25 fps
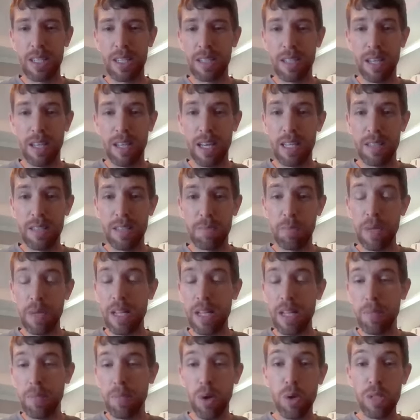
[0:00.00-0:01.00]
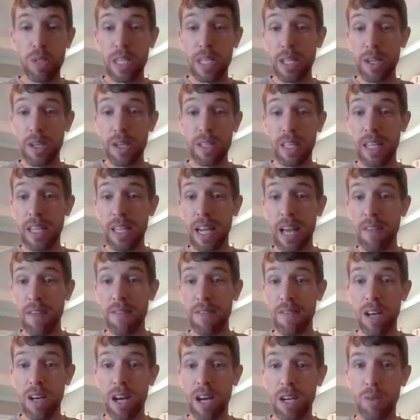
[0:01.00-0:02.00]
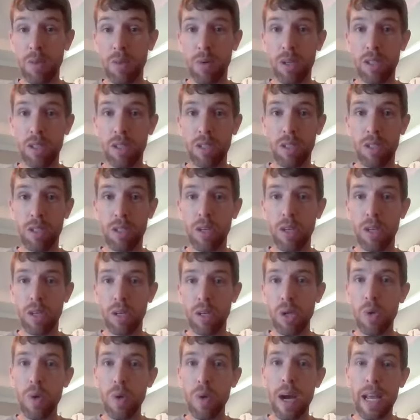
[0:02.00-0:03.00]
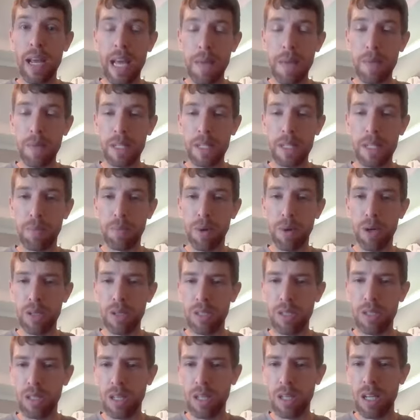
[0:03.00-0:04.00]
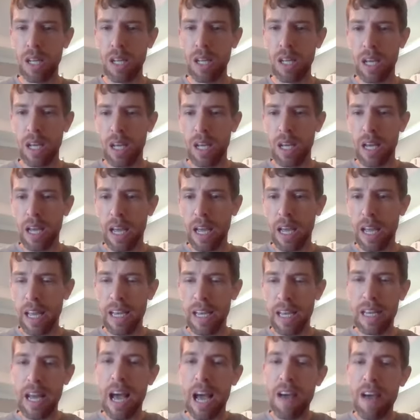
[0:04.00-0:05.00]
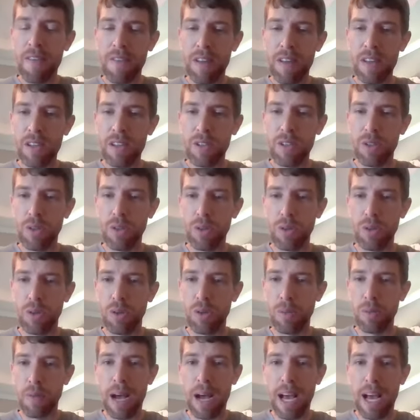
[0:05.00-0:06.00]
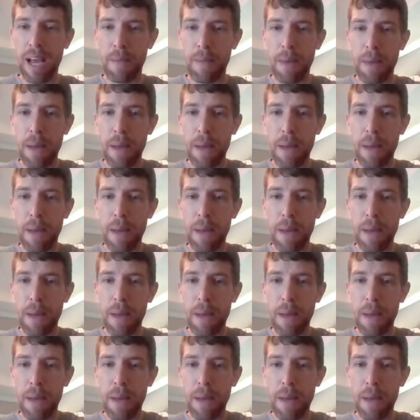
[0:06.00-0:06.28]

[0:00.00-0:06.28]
it's been the most healing thing that I've done was learn who I am as a person, and dive into my my